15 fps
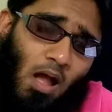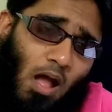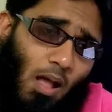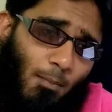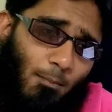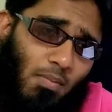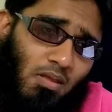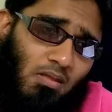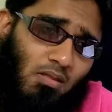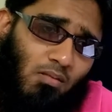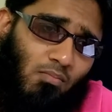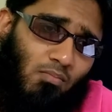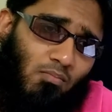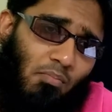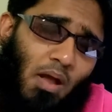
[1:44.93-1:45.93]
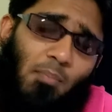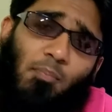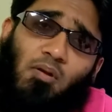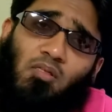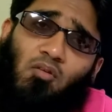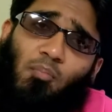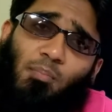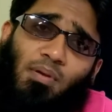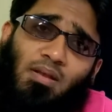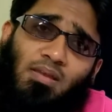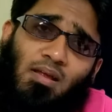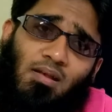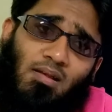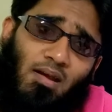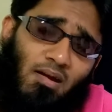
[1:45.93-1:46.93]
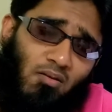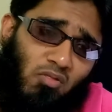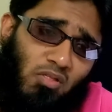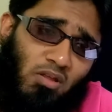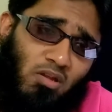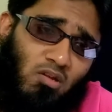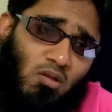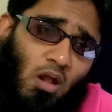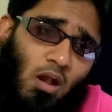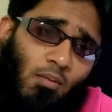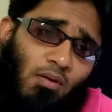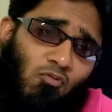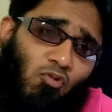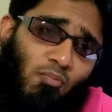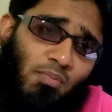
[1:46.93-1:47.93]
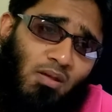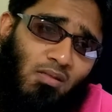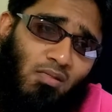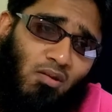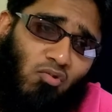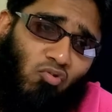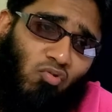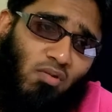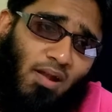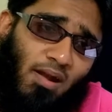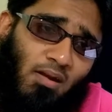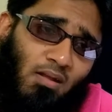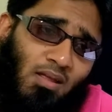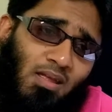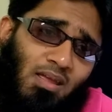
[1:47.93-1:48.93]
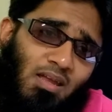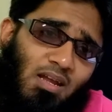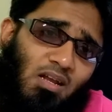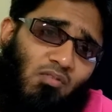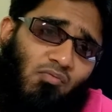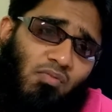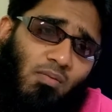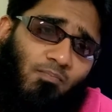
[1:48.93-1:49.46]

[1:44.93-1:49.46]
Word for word: I mean my personal opinion learn C sharp it will be easier to learn it